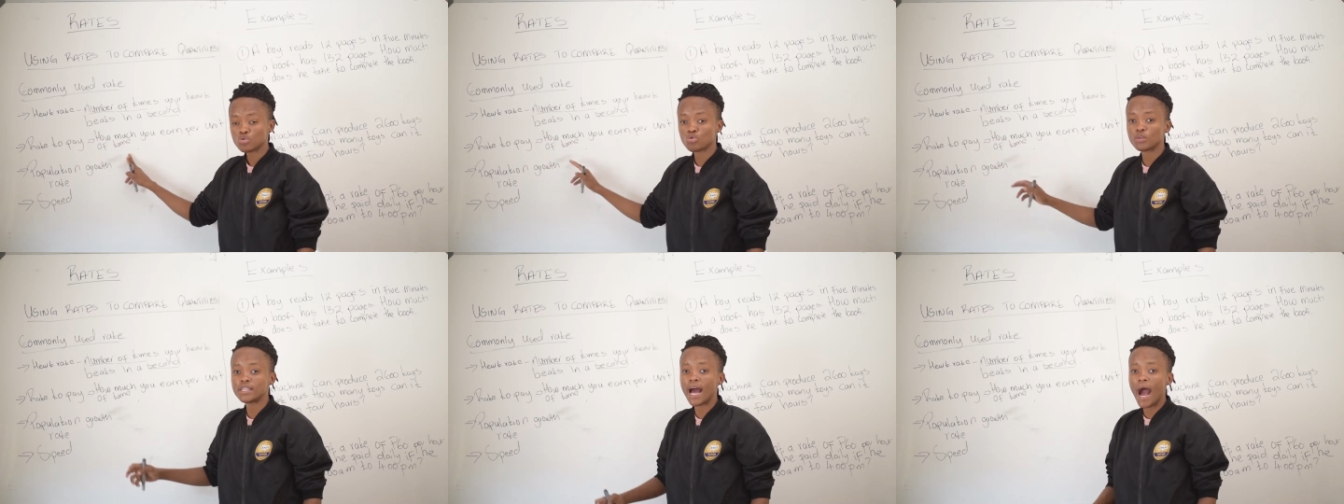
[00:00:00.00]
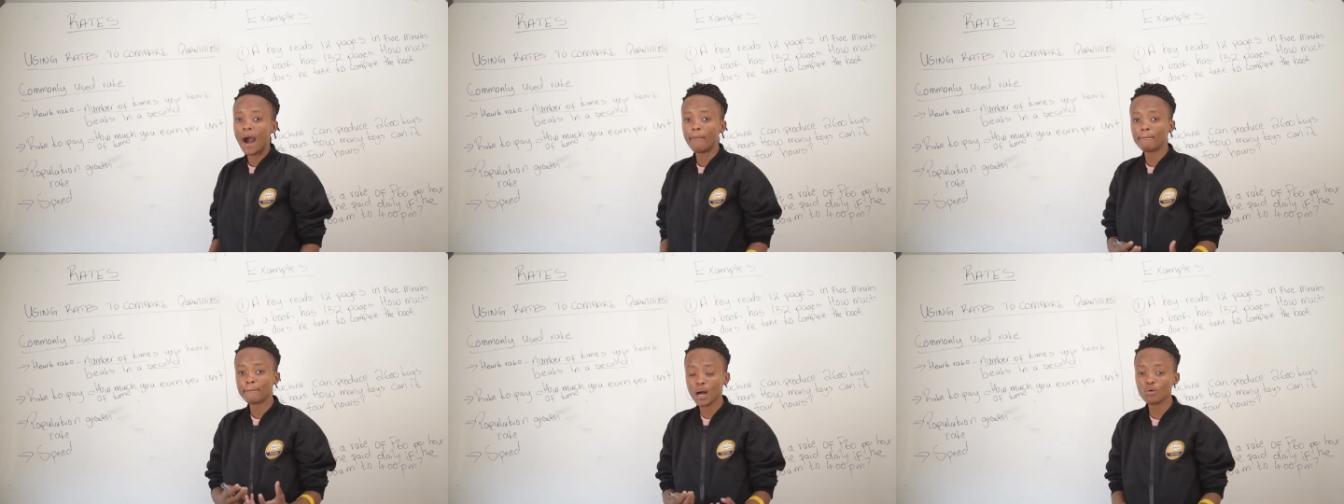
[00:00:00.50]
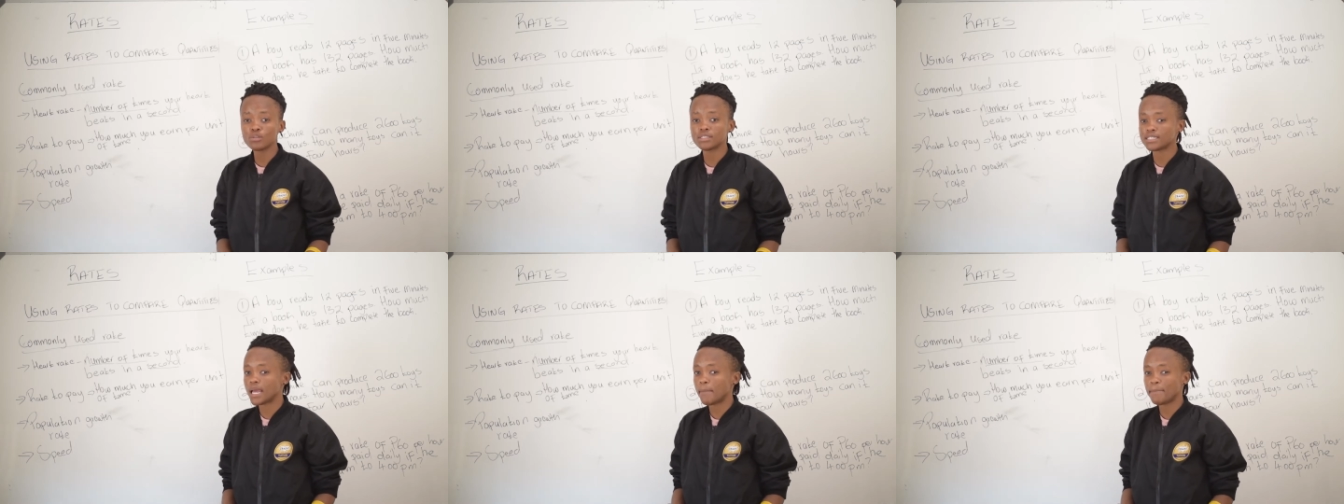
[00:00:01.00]
So the
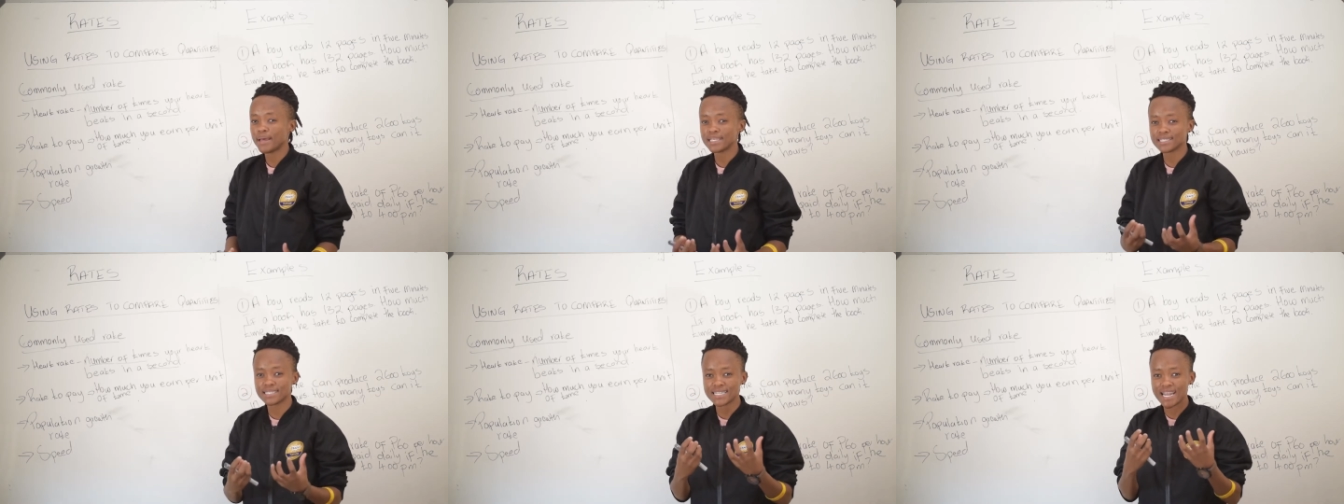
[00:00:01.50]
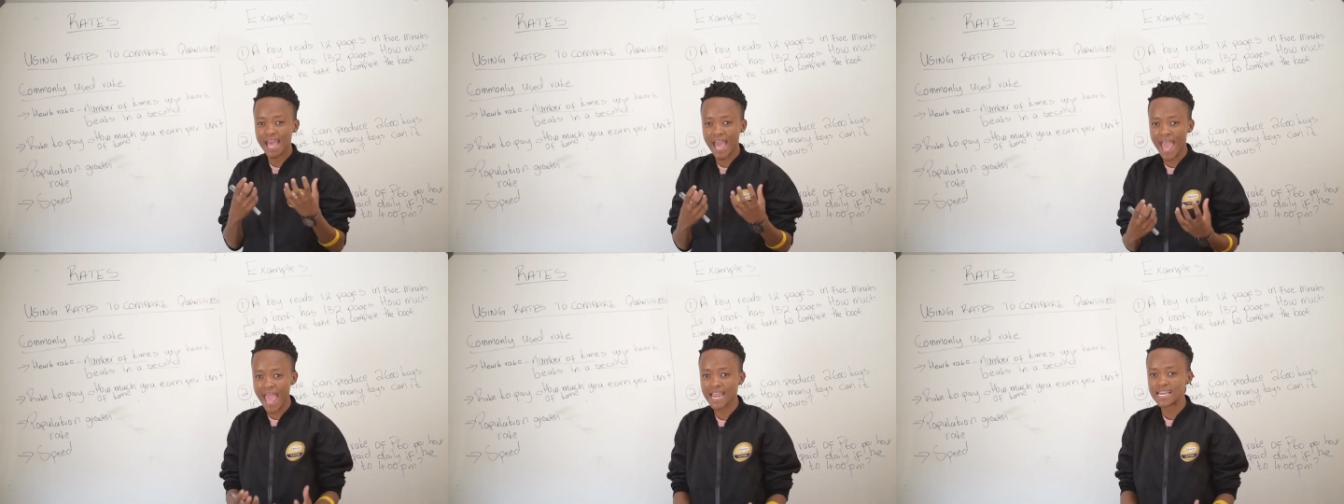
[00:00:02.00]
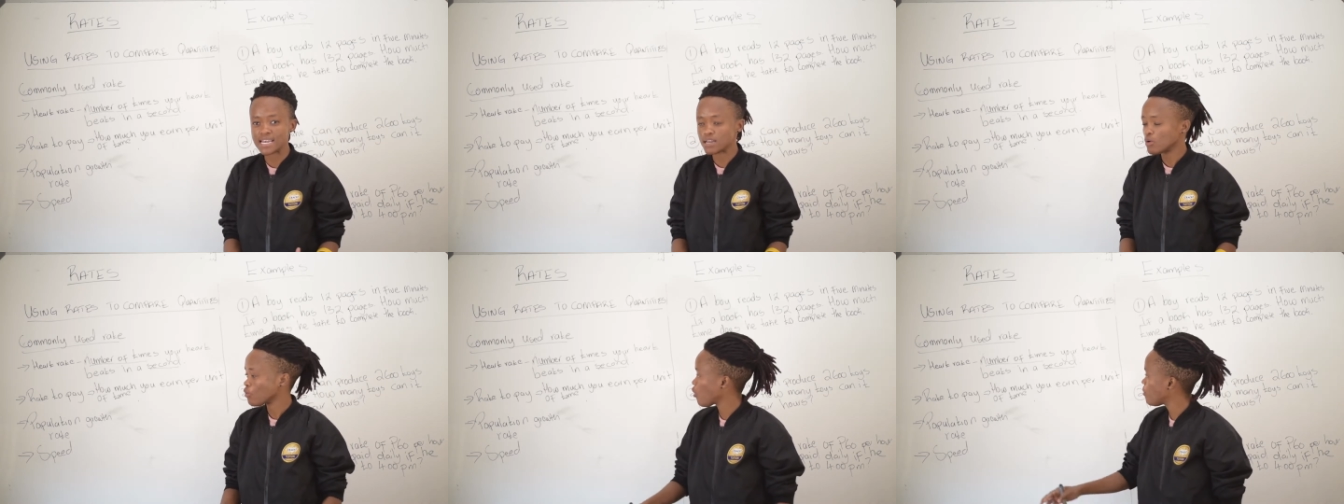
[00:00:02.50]
amount a person
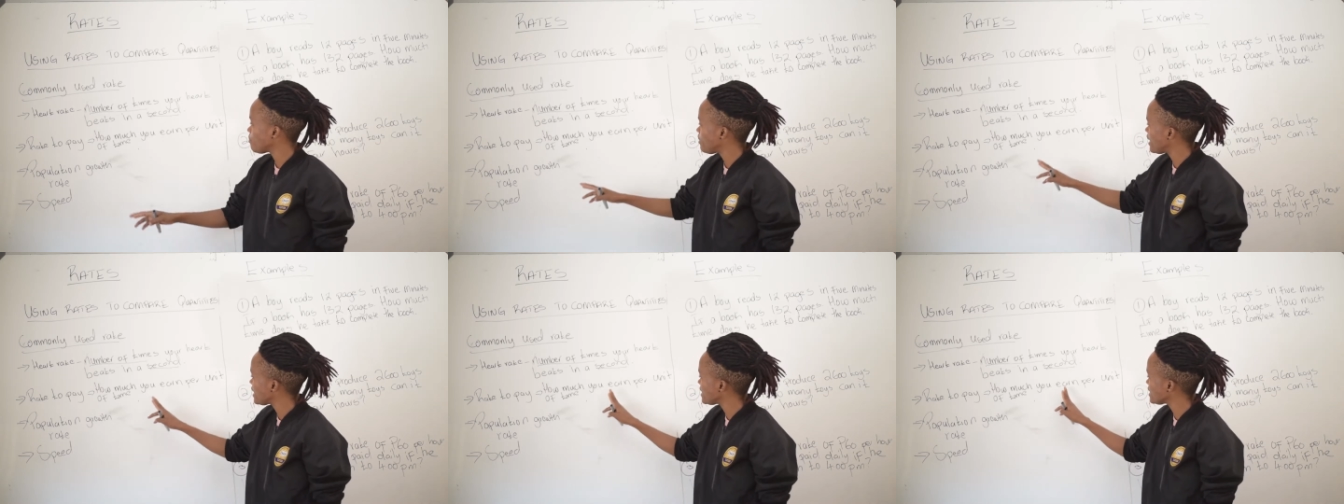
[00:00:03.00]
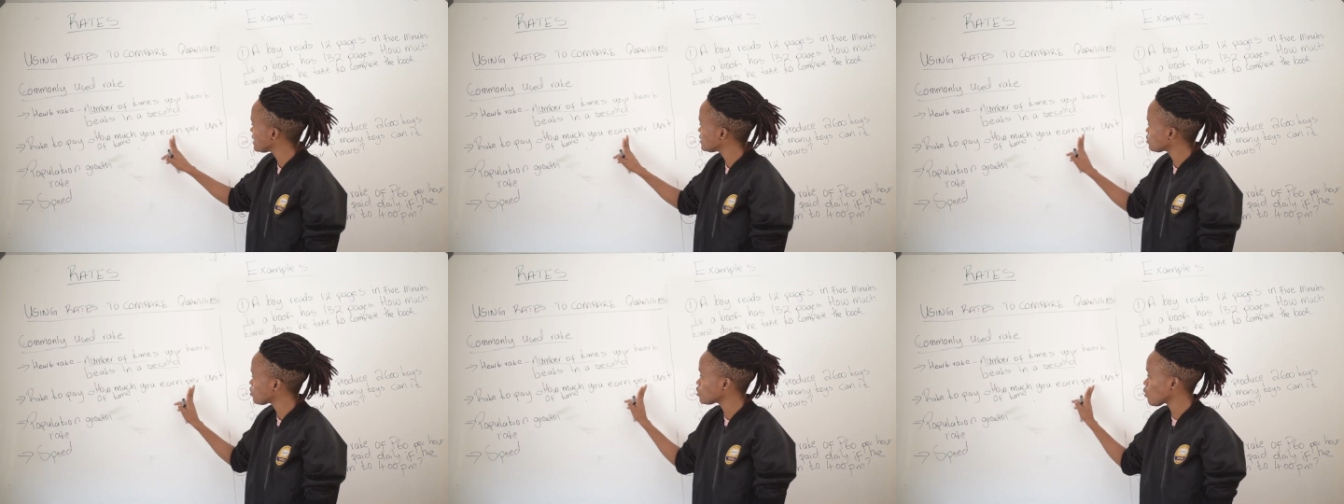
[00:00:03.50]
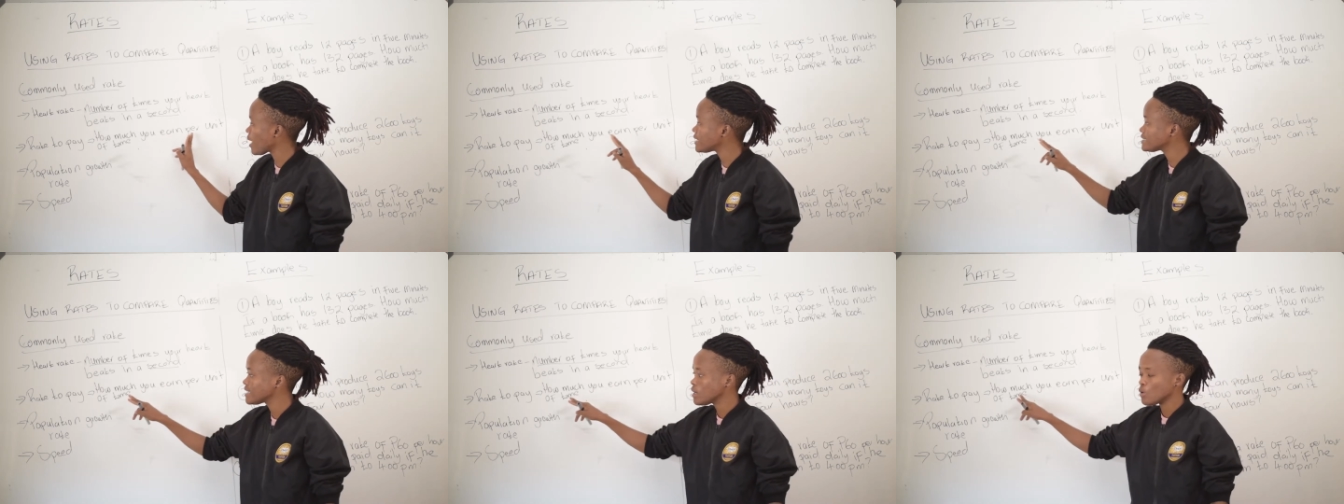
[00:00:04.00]
earns, comparing it with
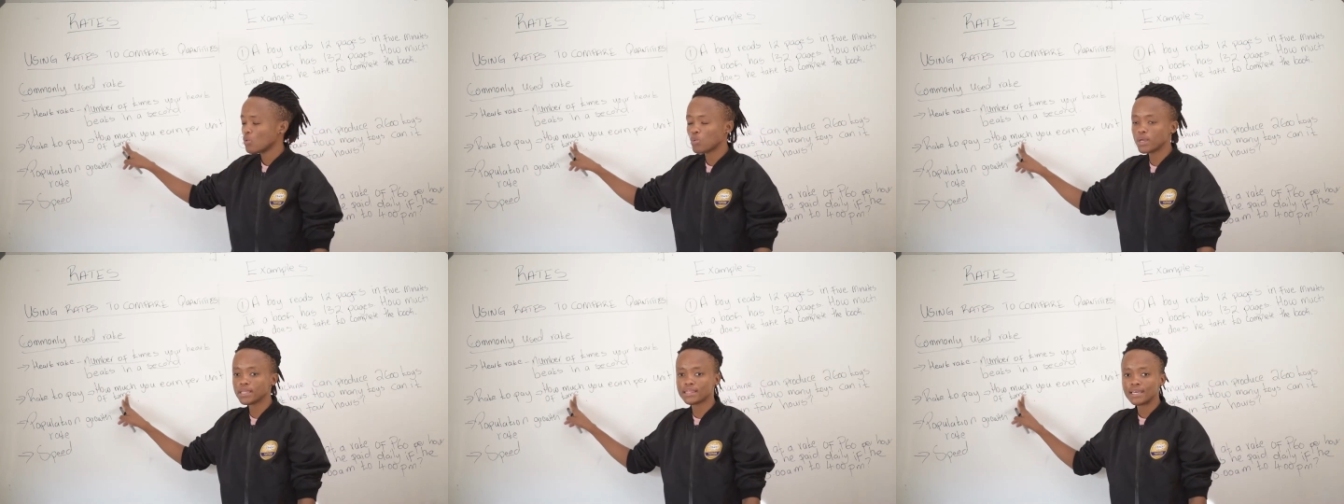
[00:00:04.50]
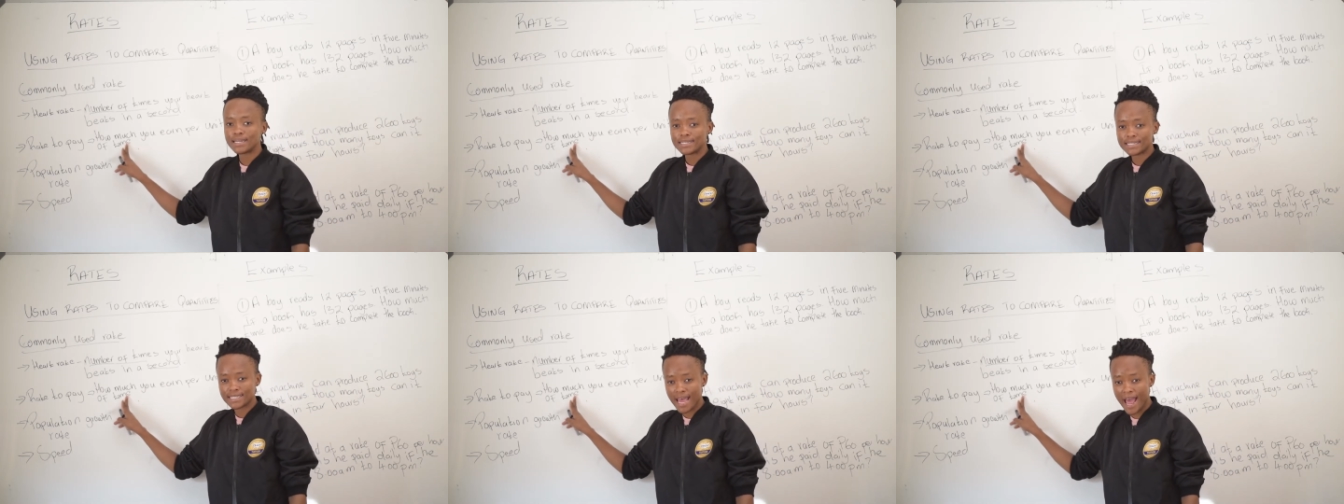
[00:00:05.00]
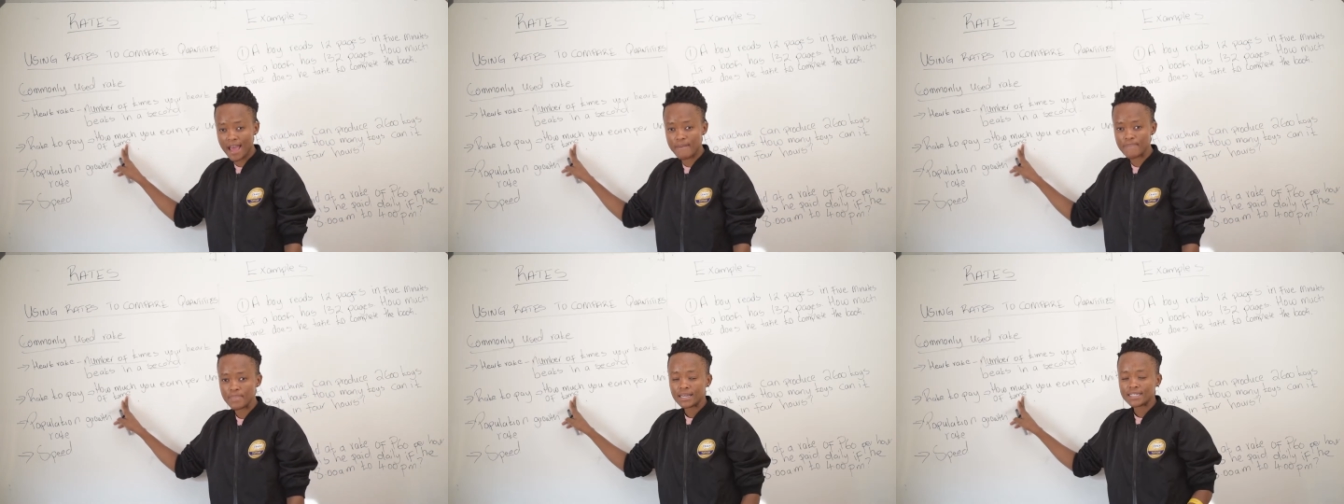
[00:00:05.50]
what? With
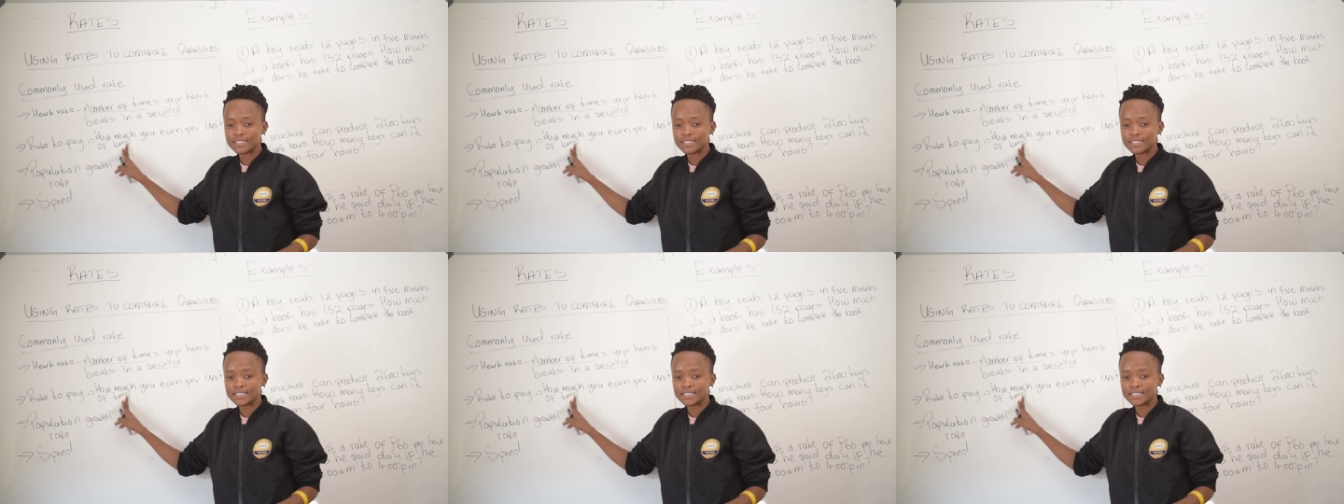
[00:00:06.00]
time.